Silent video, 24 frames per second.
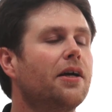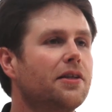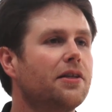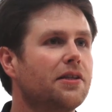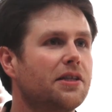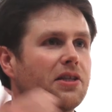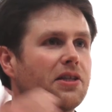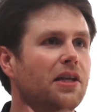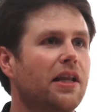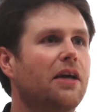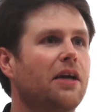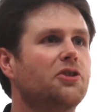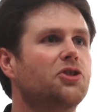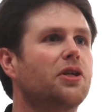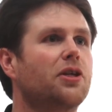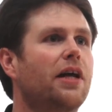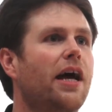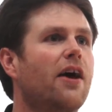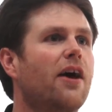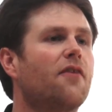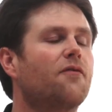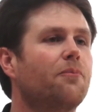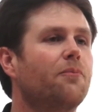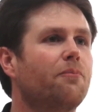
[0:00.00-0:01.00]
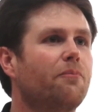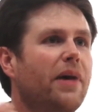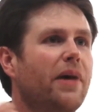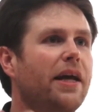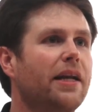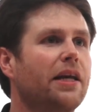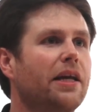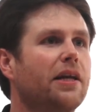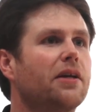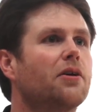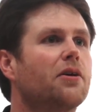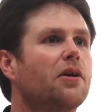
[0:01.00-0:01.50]
This allows you to have
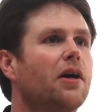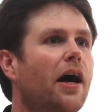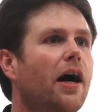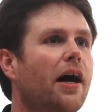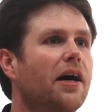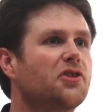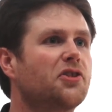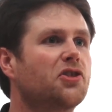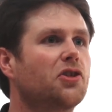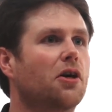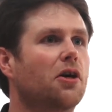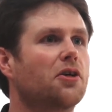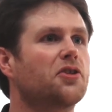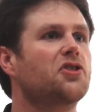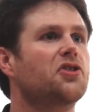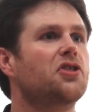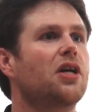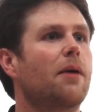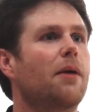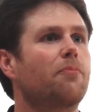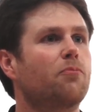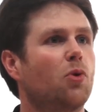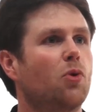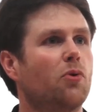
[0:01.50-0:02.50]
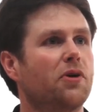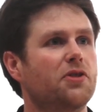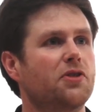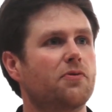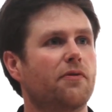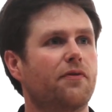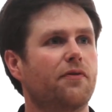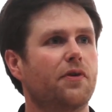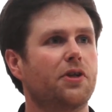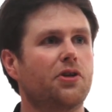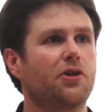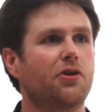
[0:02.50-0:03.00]
many start and stop points
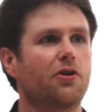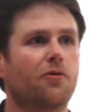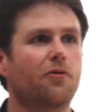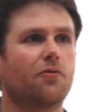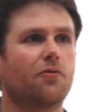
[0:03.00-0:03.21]
within your